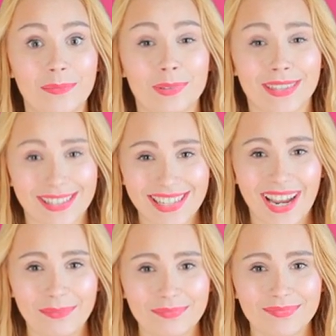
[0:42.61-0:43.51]
but this
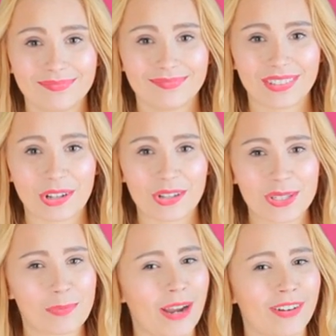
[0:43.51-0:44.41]
time, they're
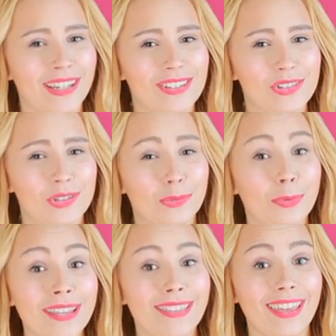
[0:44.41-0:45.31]
inspiring us to
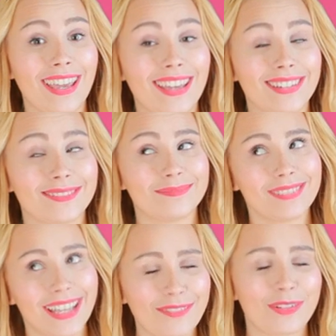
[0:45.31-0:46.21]
rethink
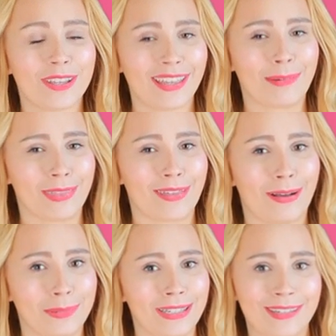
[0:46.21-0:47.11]
everything we
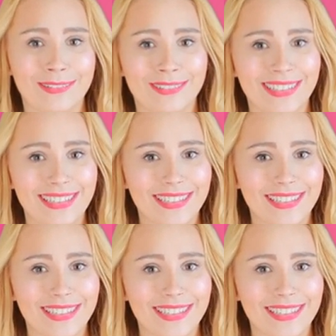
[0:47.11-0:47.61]
thought we knew.